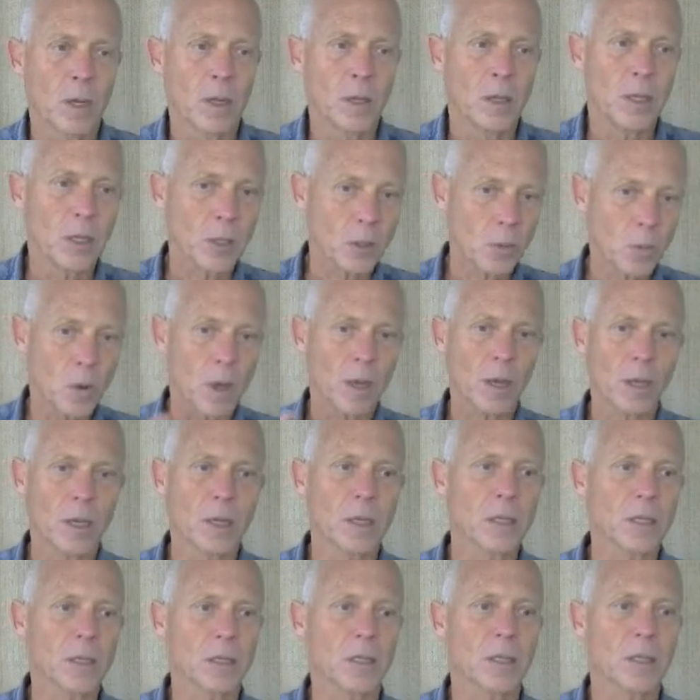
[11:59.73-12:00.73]
this one
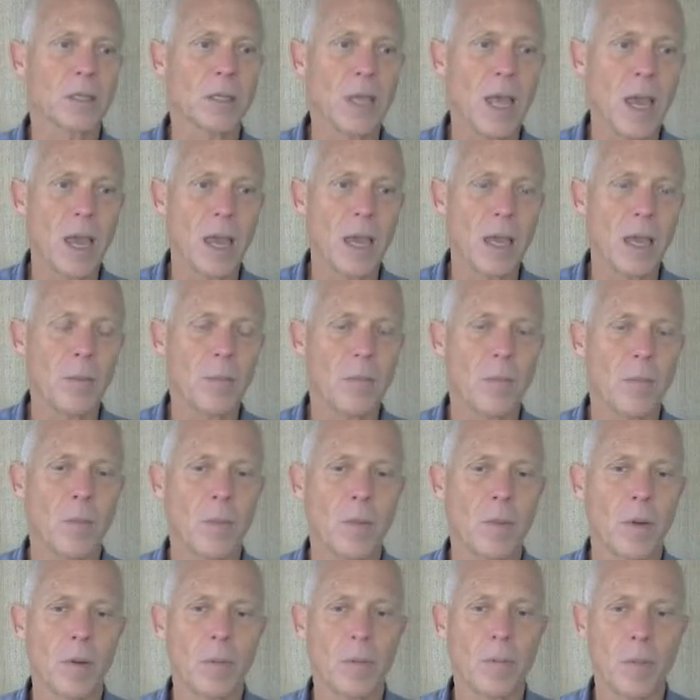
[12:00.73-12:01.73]
looks the same,
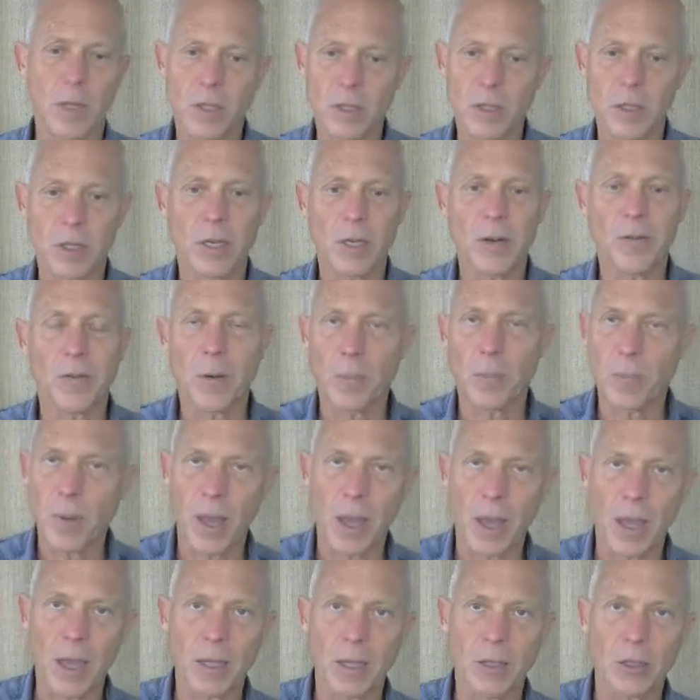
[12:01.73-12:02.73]
but it's a different
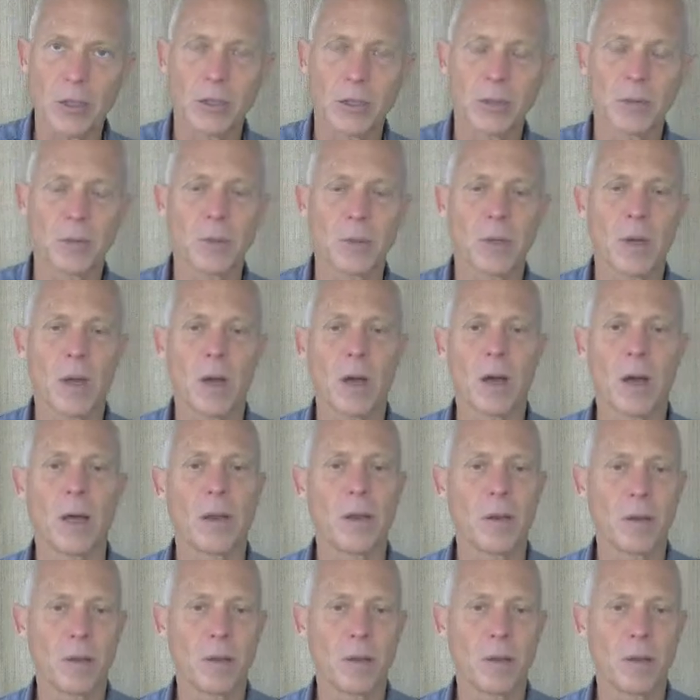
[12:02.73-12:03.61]
page on